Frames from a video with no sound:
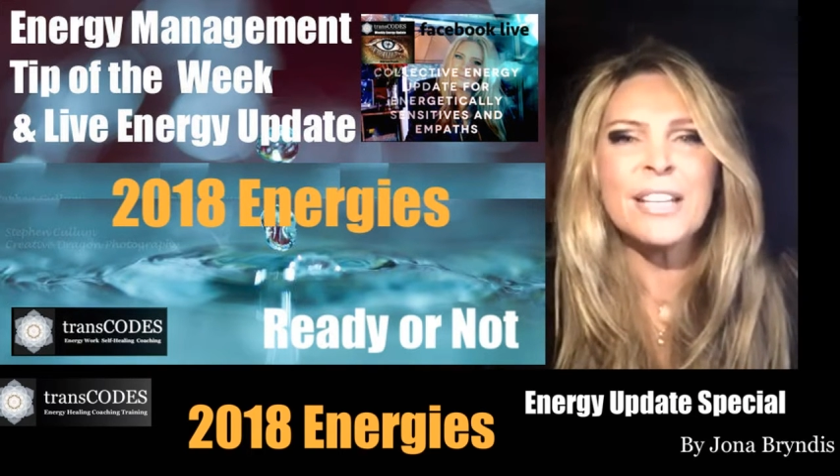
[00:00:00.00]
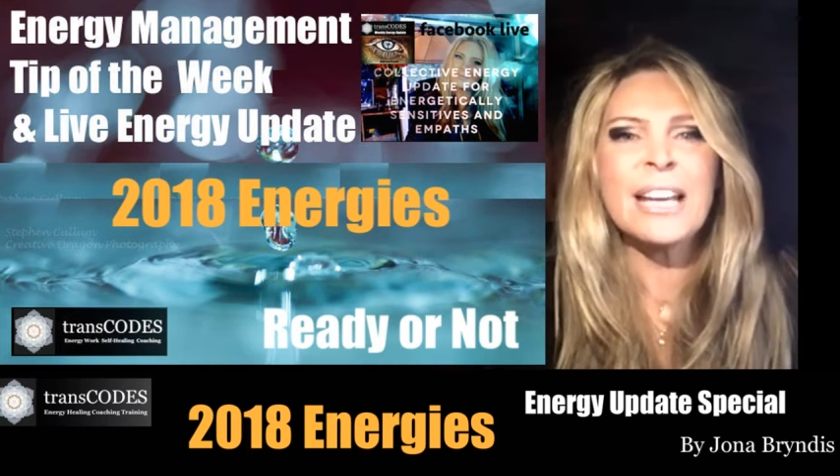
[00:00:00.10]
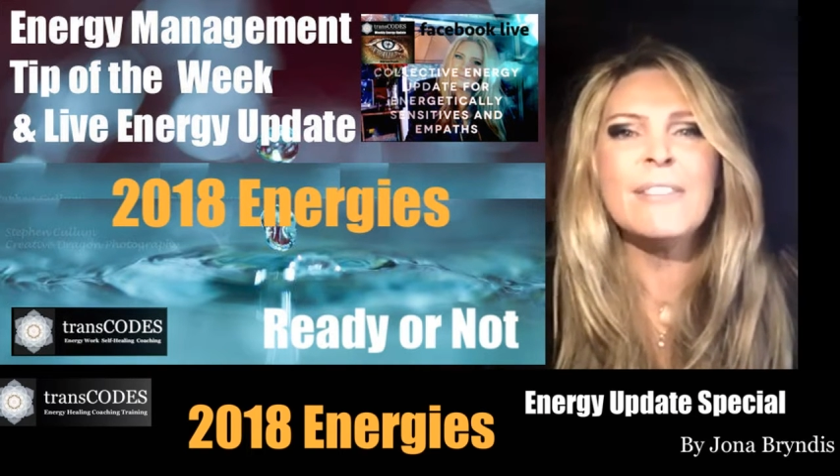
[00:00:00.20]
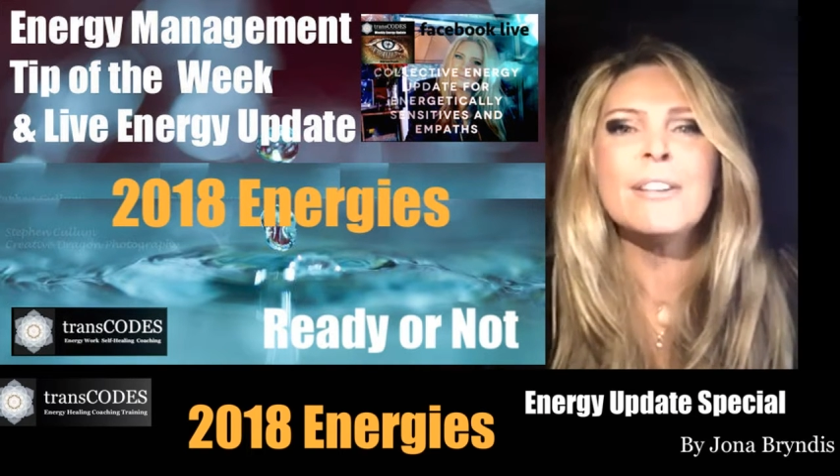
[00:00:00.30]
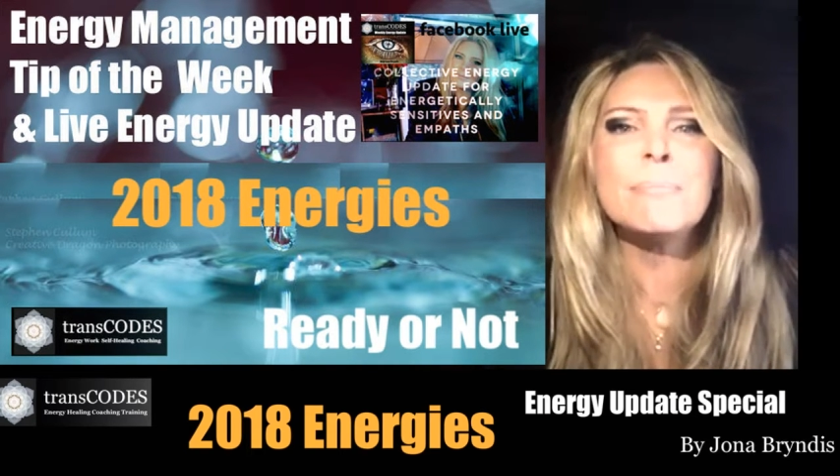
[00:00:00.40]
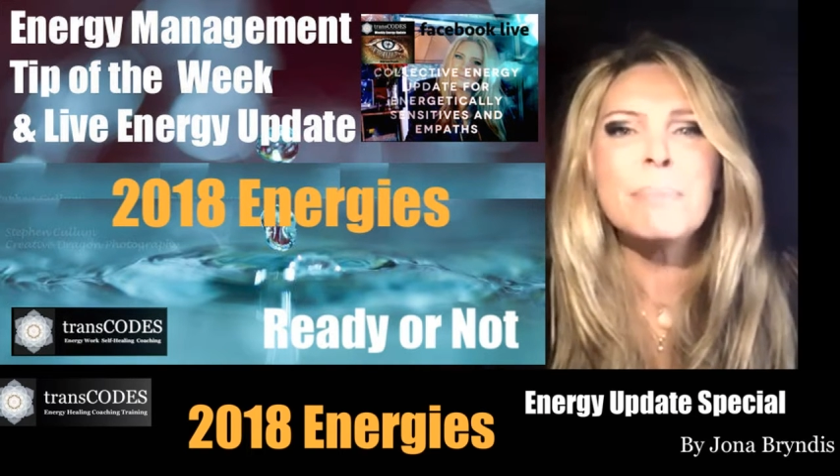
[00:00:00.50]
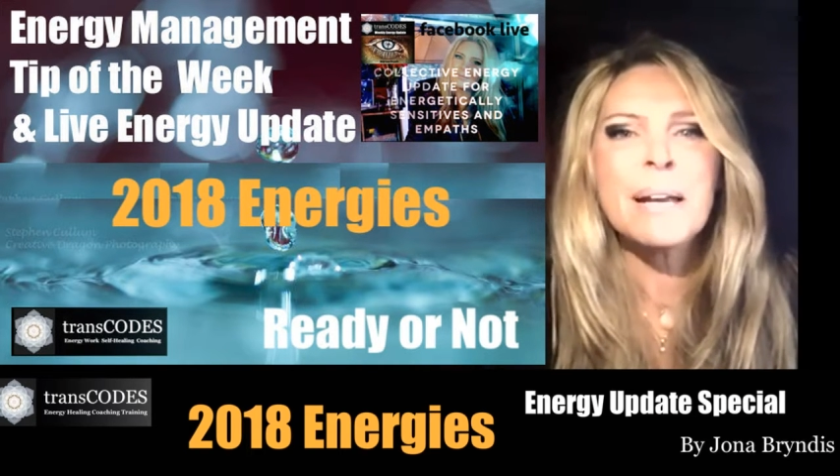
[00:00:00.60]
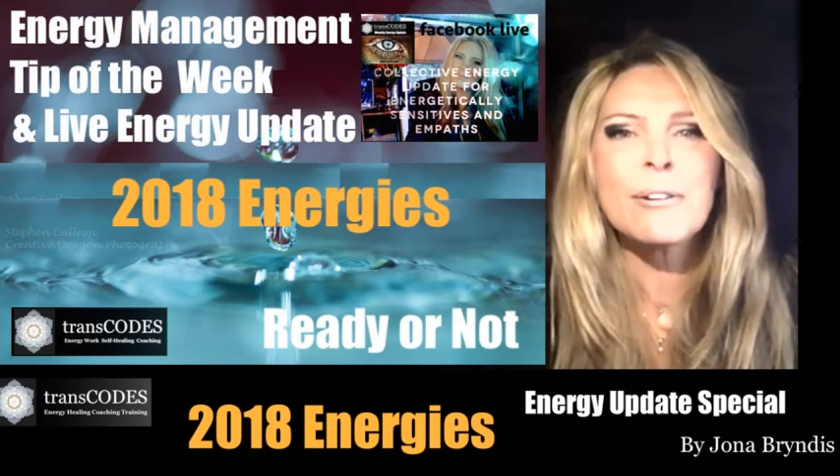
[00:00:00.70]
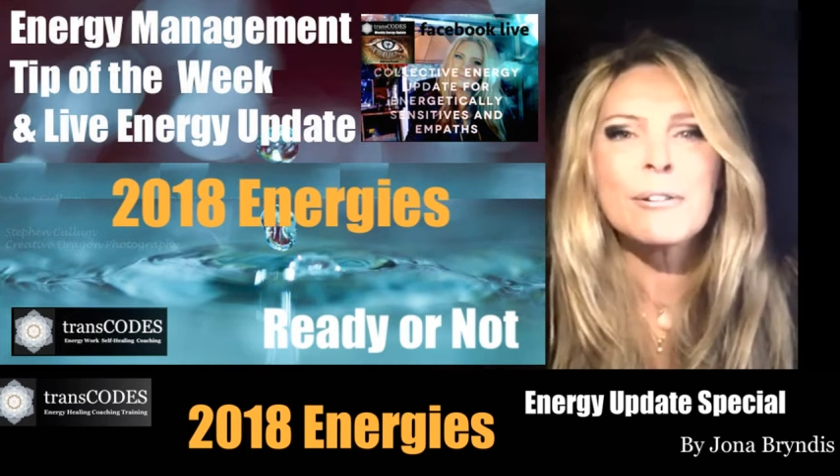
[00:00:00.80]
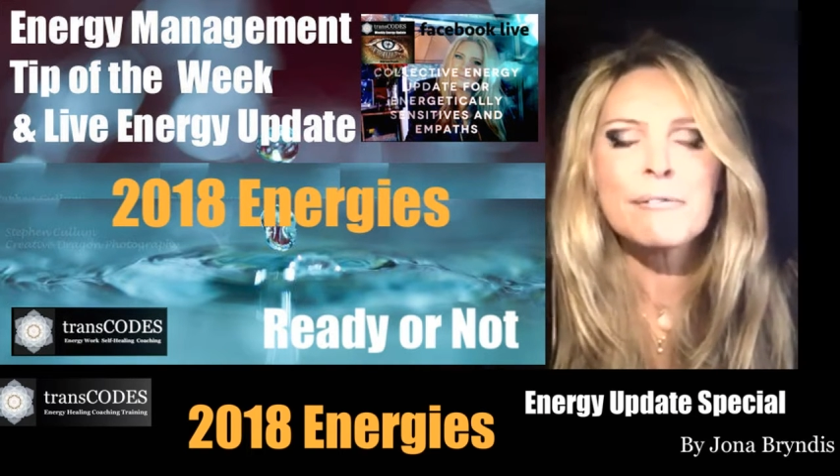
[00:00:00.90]
even
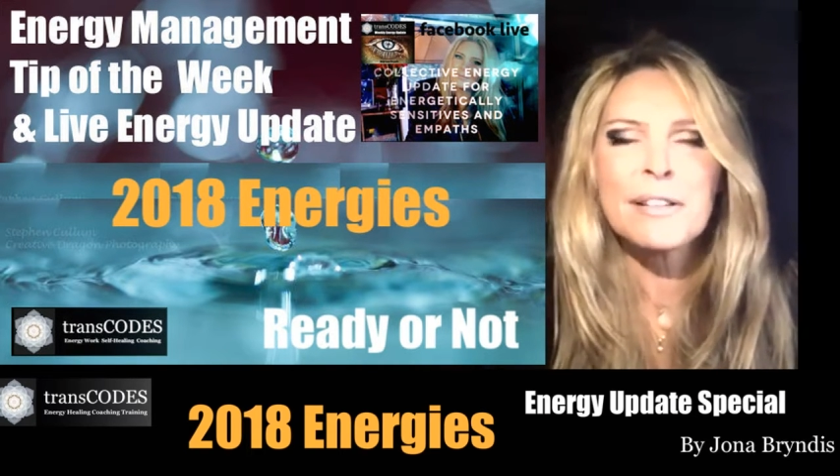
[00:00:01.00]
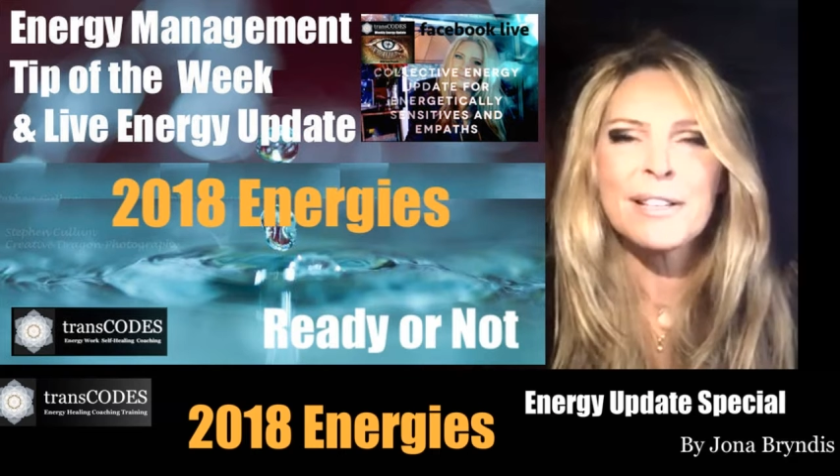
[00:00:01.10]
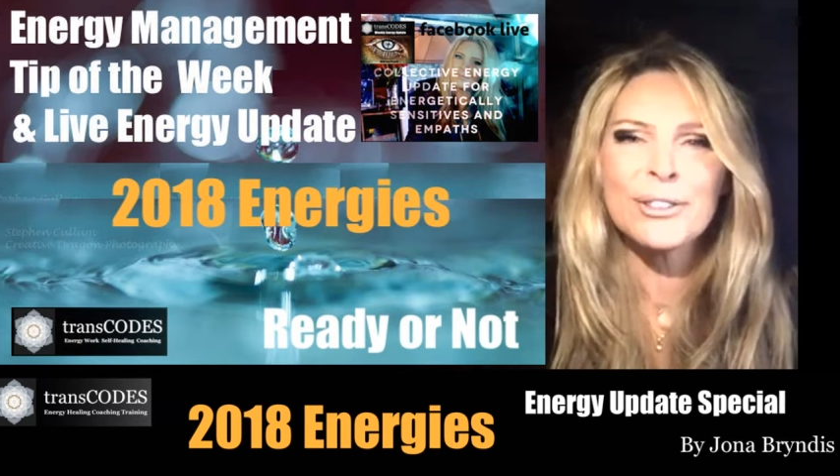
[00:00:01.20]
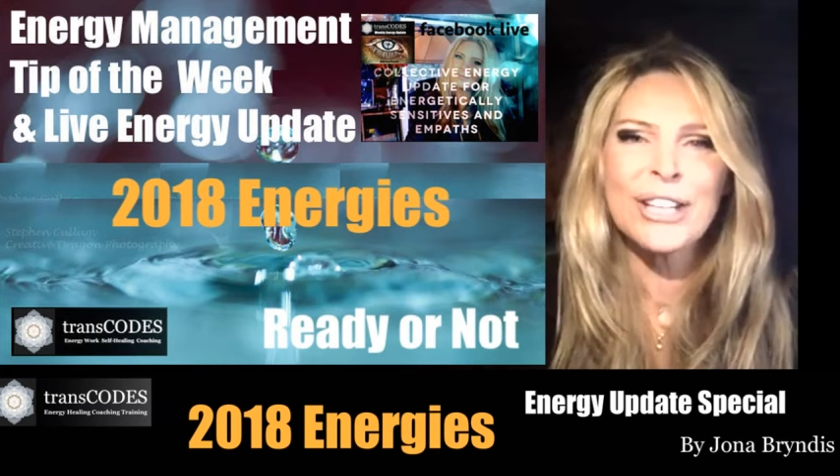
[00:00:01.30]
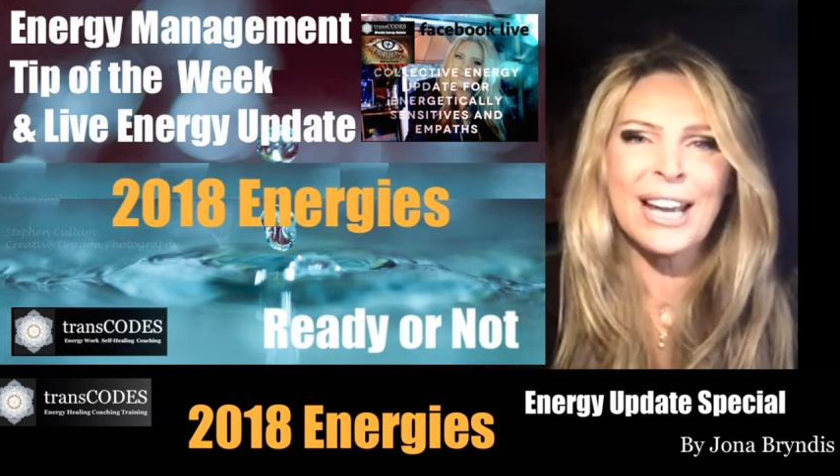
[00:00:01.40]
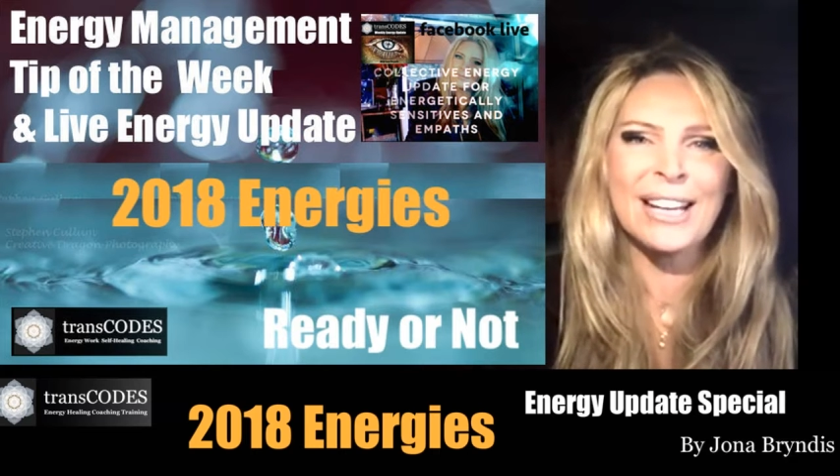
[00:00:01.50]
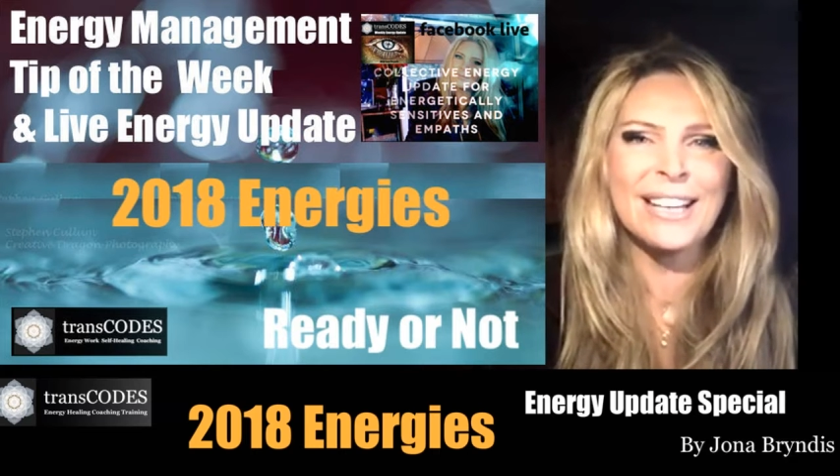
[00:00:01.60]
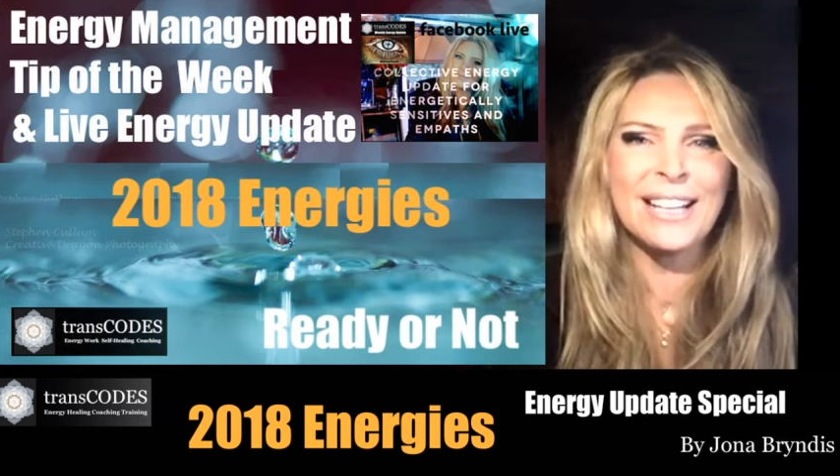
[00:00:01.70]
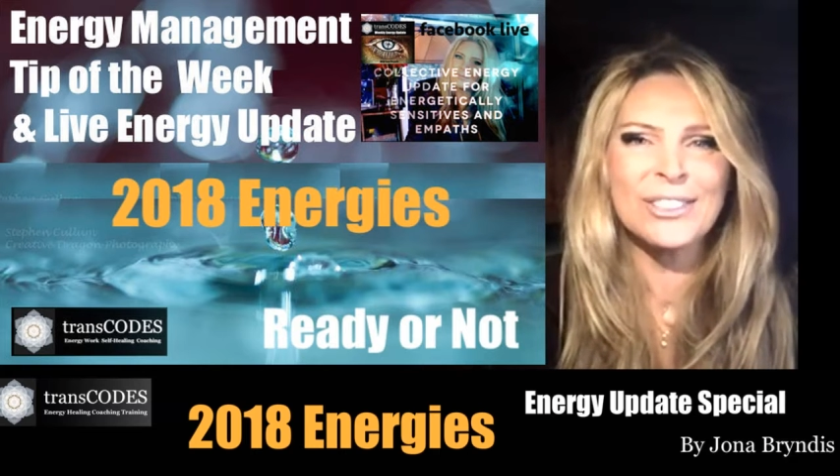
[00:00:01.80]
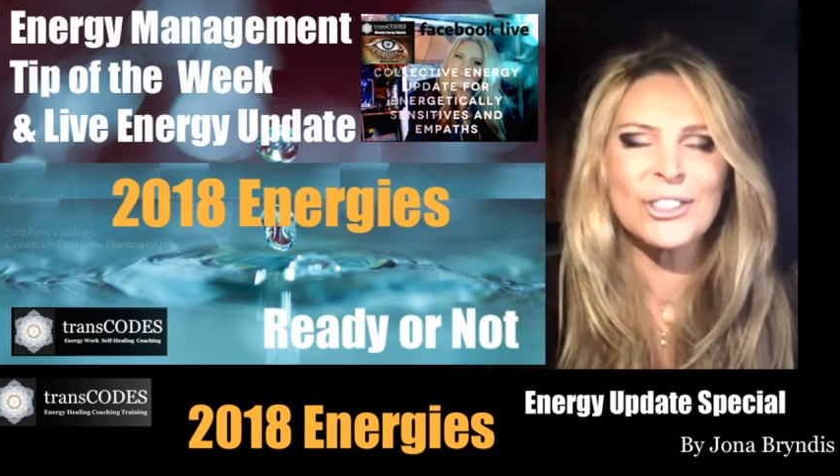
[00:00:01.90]
bigger field day
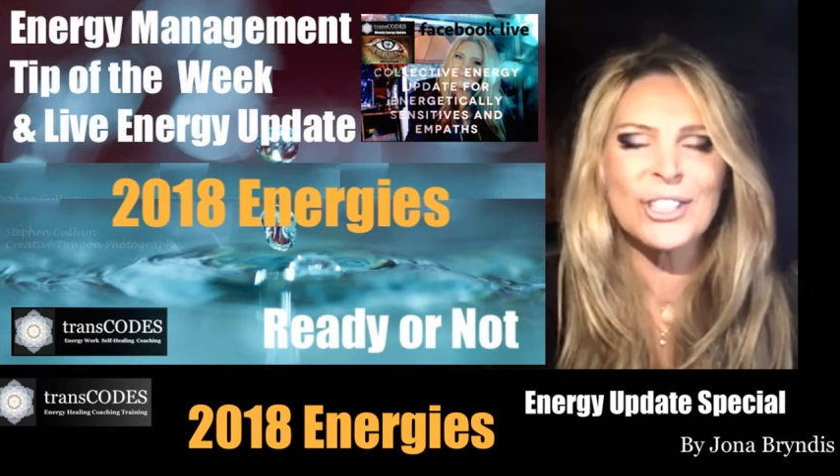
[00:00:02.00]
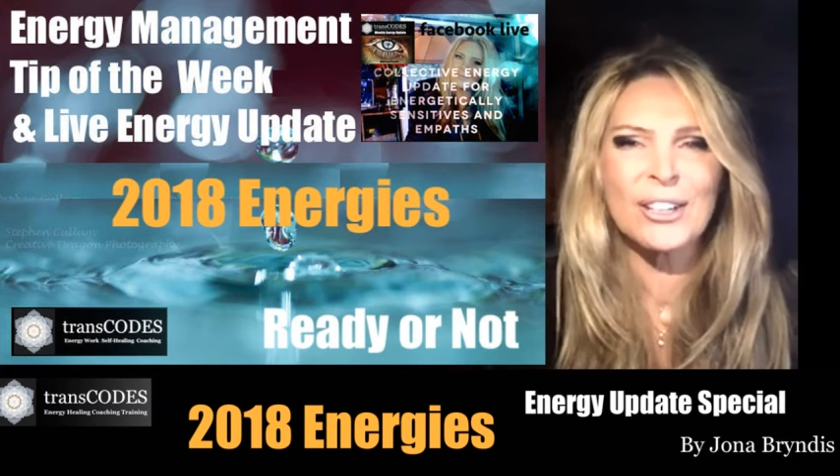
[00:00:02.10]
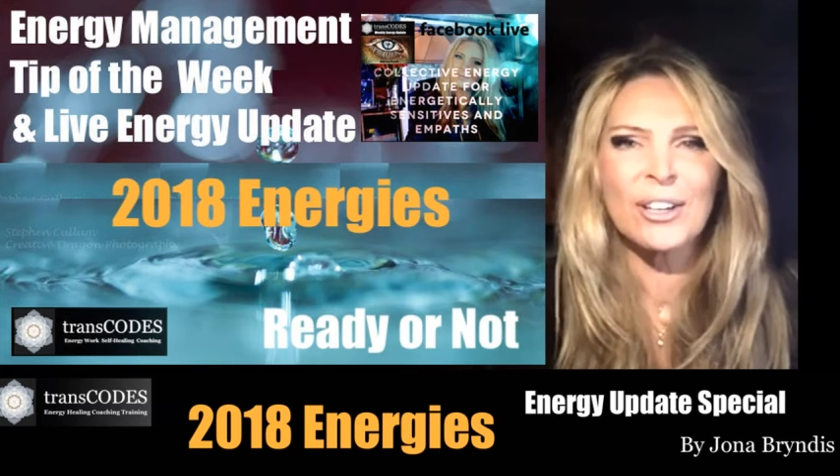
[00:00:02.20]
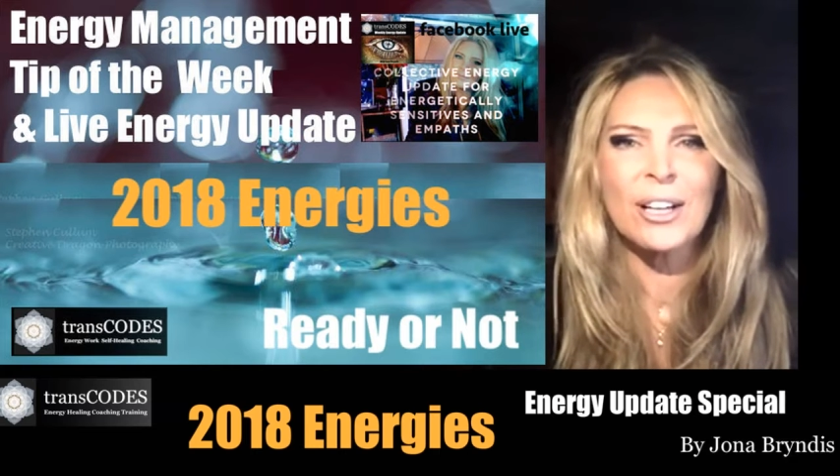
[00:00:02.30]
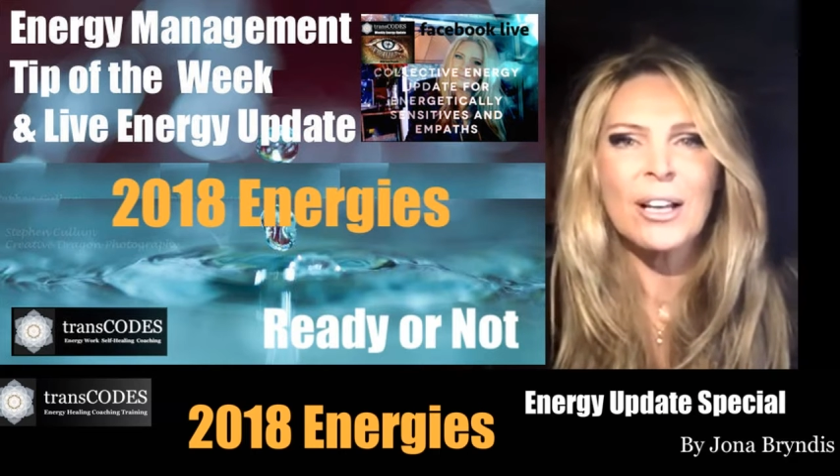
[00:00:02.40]
next year,